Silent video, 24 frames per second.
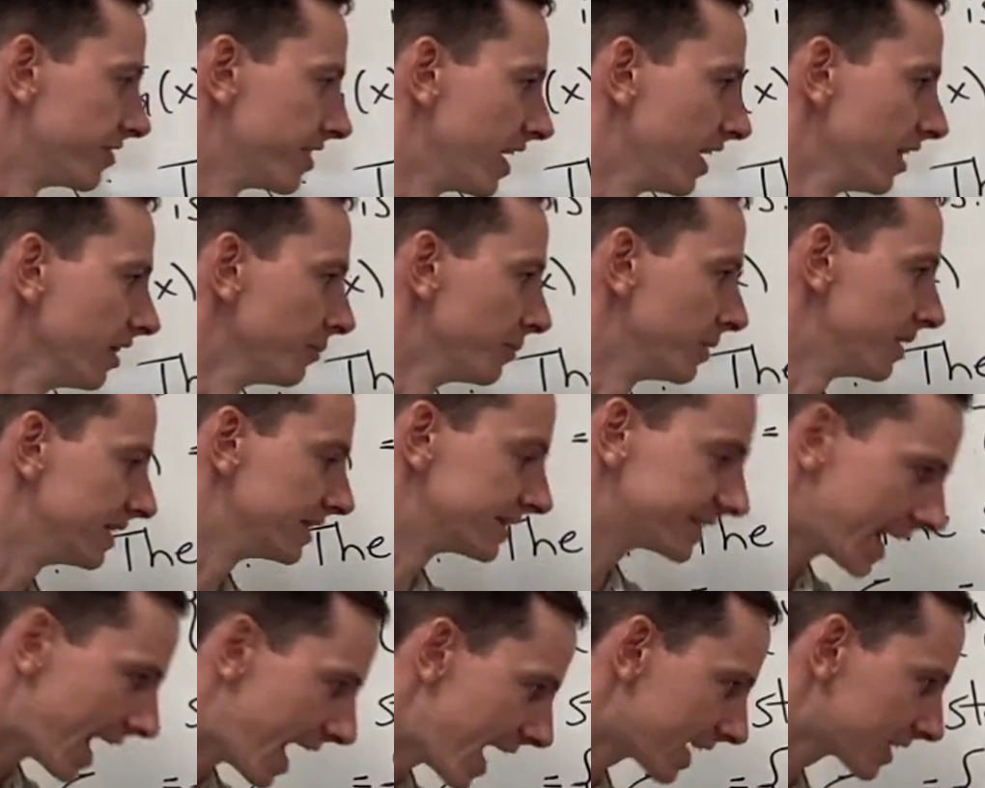an element
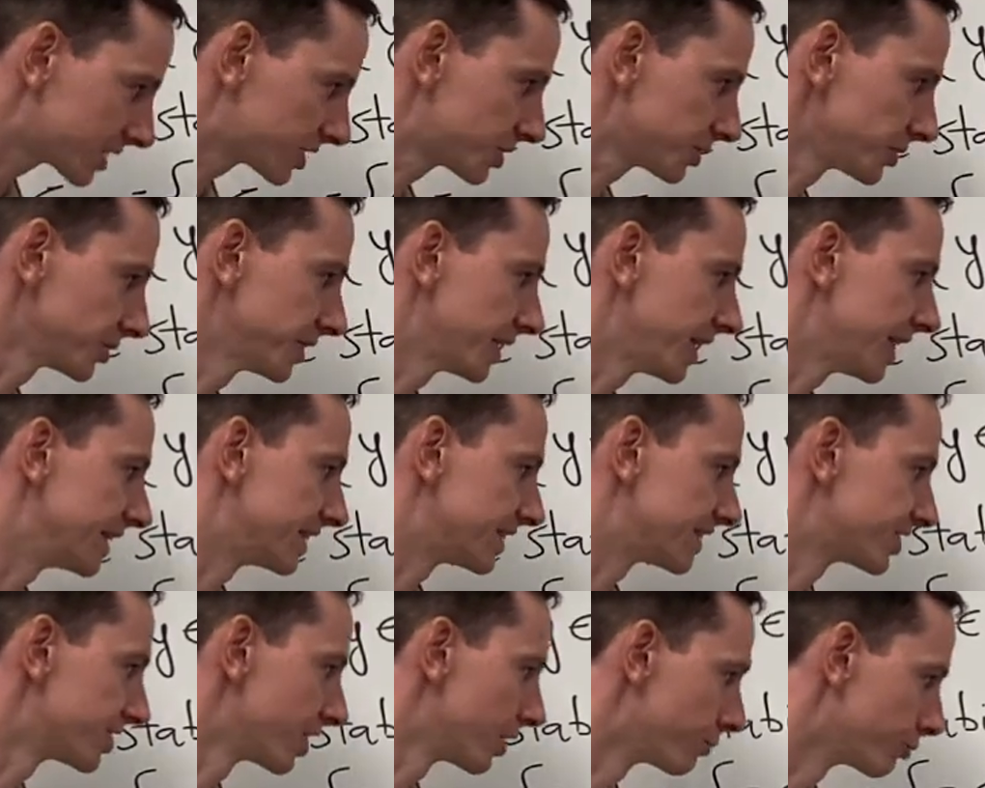is actually a
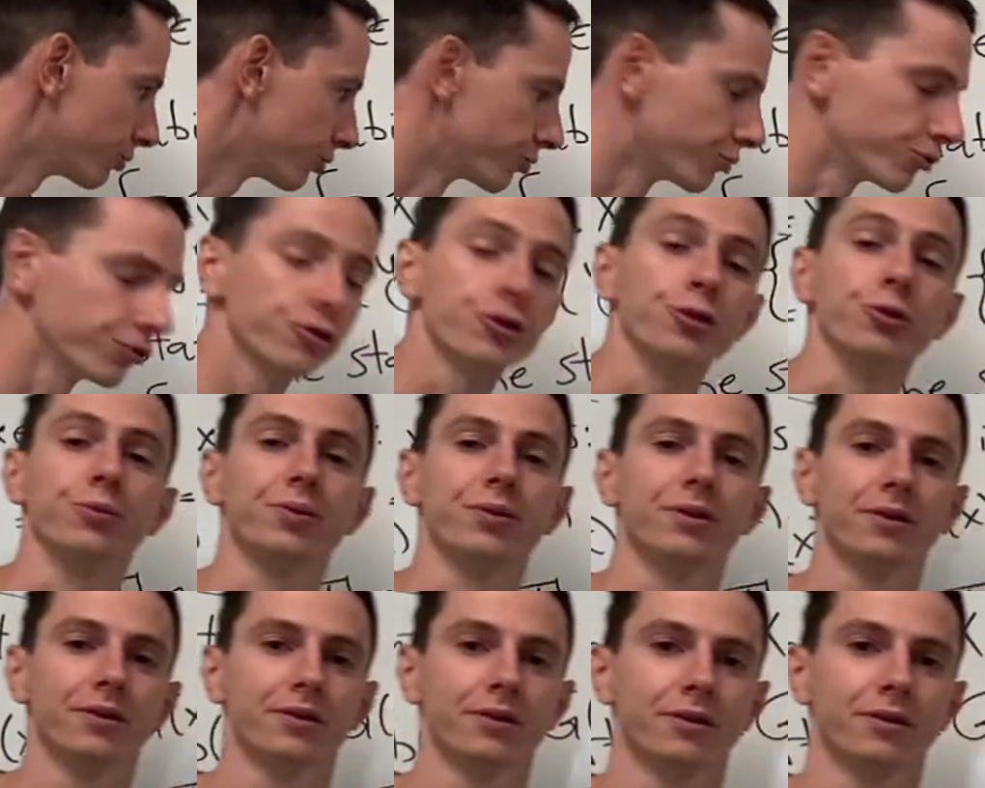subgroup